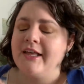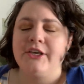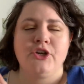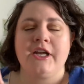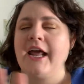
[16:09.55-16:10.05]

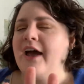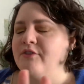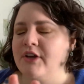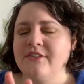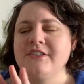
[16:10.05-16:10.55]
like you're gonna
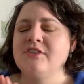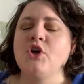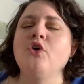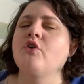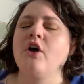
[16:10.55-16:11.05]
have a, this is
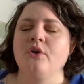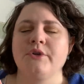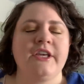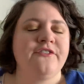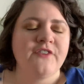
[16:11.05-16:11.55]
overall a
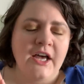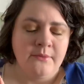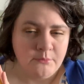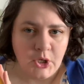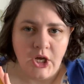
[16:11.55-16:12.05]
really
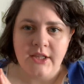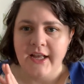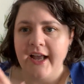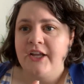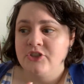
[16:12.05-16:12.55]
fun book.
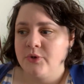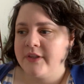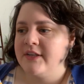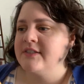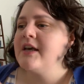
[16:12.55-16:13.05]
Like, I
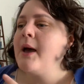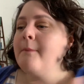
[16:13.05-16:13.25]
enjoyed this.